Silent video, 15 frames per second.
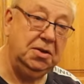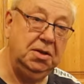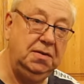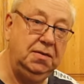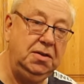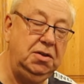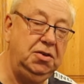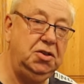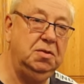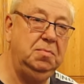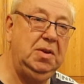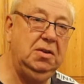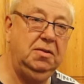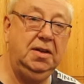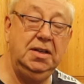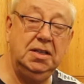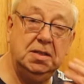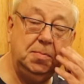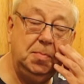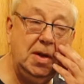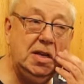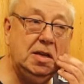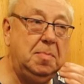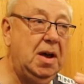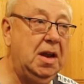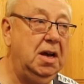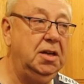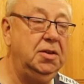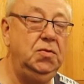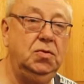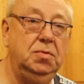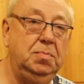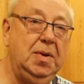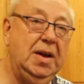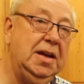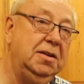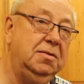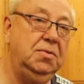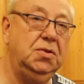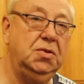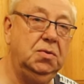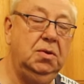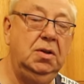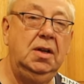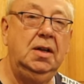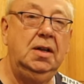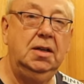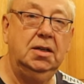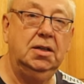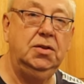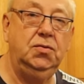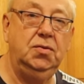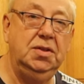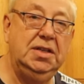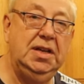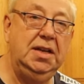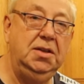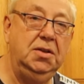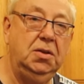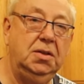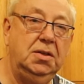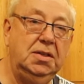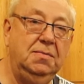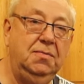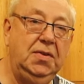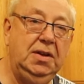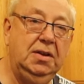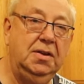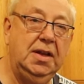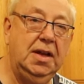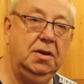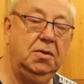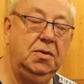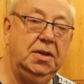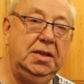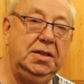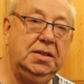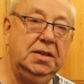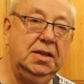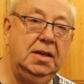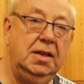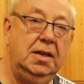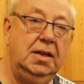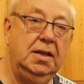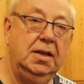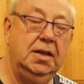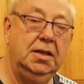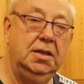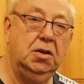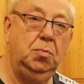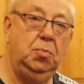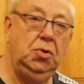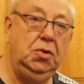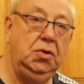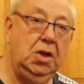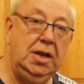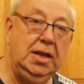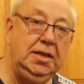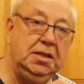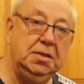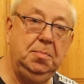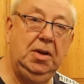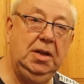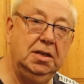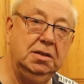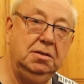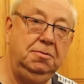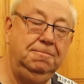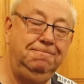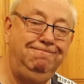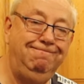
good. You should be looking to spend about £100 or $110, something like that on this and I'll put the links below.